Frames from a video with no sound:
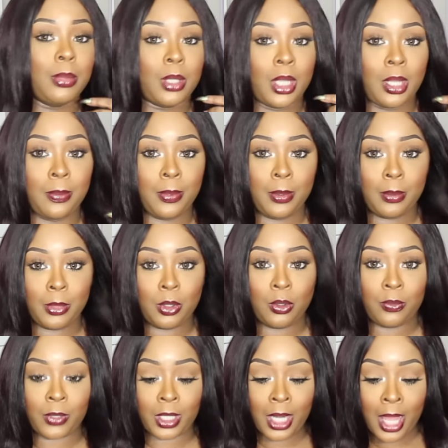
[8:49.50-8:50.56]
Keep it
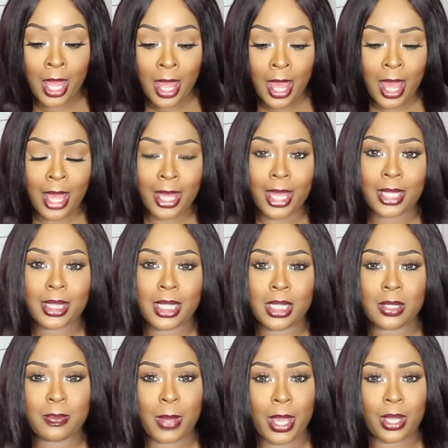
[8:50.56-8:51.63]
moving. I got
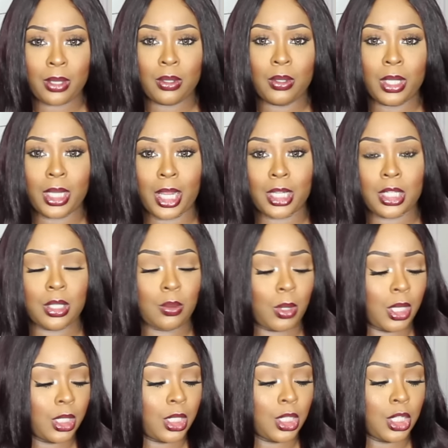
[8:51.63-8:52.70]
this bangle, and I just
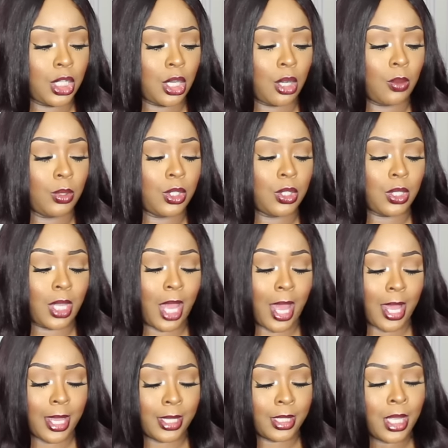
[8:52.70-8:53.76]
wanted to share with you
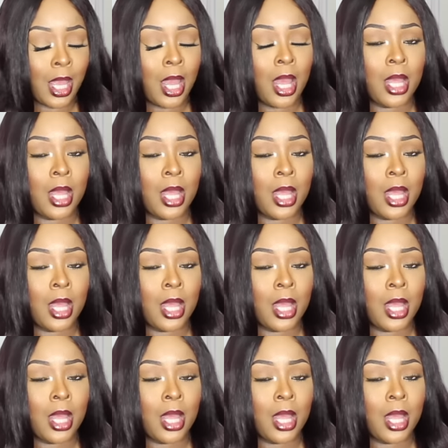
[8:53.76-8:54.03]
guys.